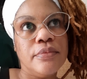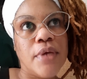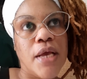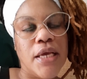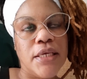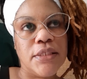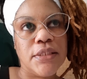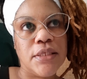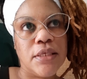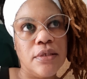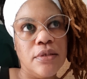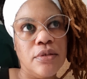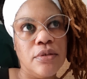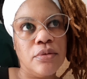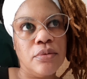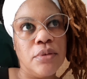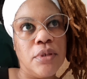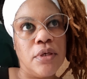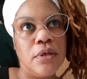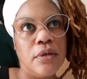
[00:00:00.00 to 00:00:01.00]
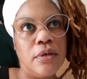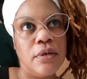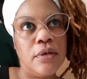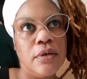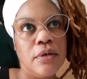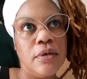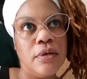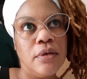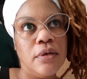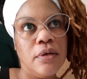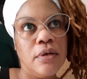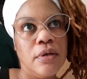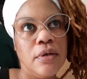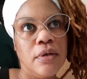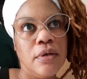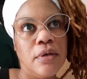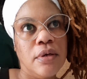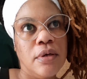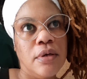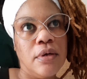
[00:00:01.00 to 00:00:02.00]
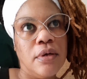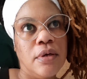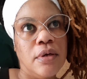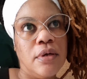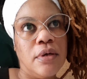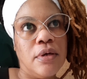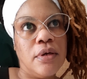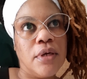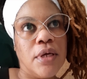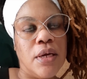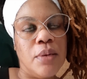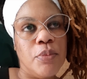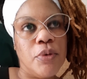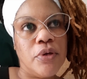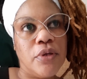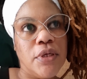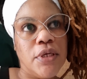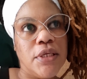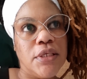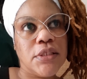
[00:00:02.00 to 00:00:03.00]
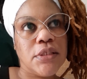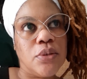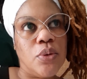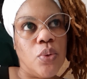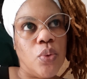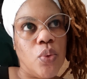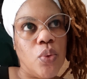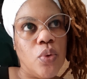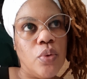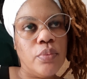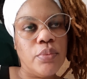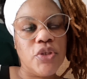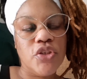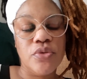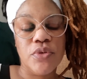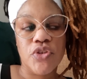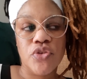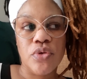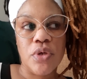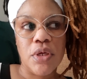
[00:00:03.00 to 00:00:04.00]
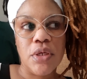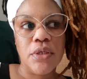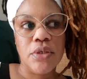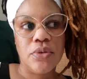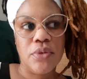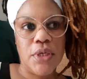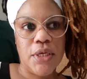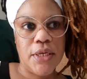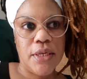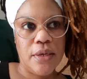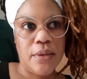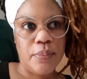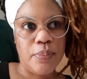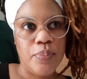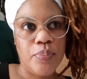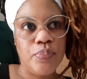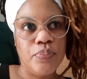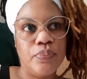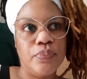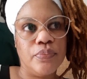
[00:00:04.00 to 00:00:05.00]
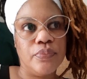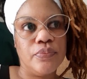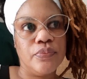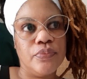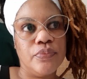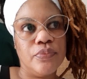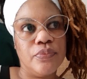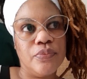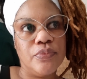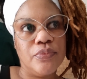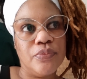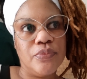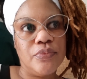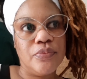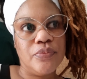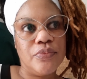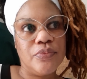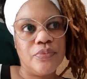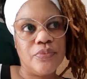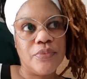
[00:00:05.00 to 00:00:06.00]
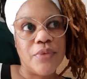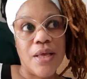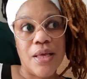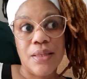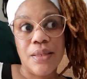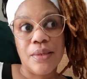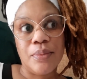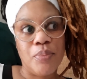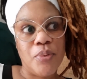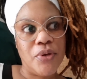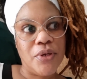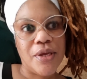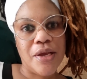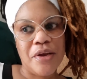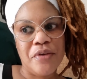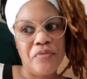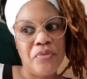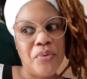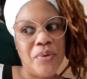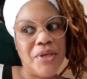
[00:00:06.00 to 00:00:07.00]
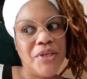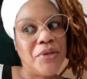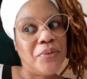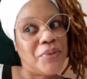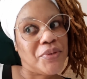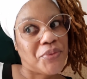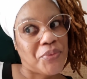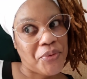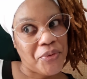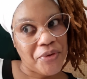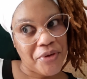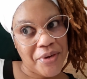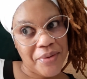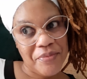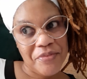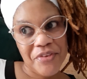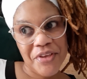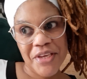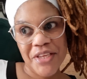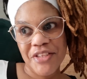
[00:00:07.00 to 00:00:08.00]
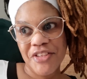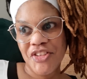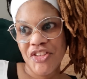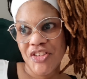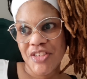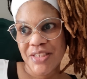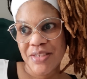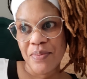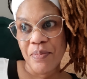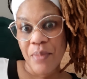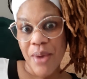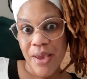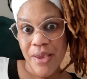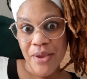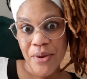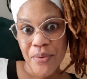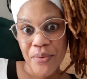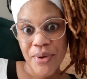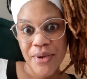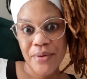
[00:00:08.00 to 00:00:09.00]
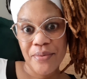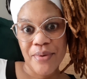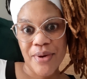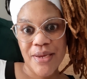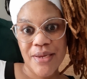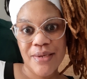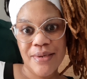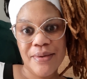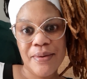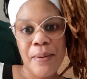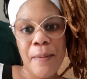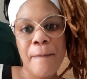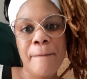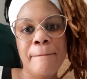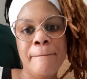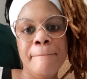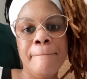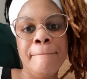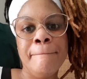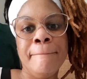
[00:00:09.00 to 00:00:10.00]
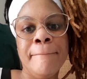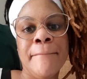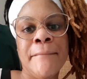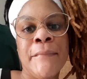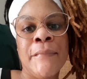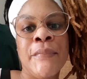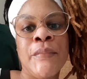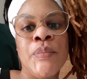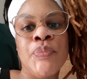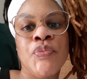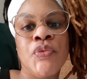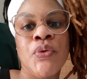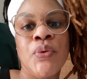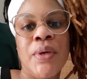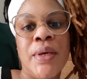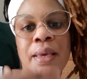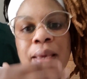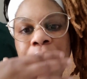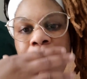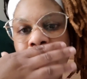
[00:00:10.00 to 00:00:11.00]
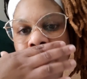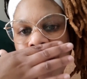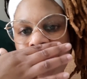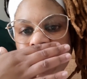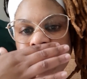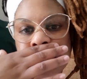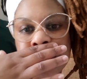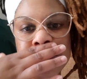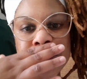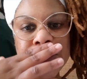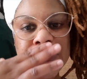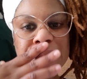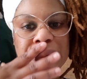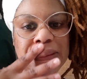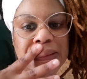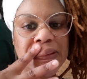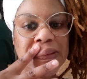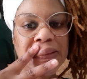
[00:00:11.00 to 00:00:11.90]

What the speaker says: I said to her, come on, let's go. But she was struggling to get up. At that point, I have no idea what's going on. I'm thinking it's just a migraine, right? Okay, so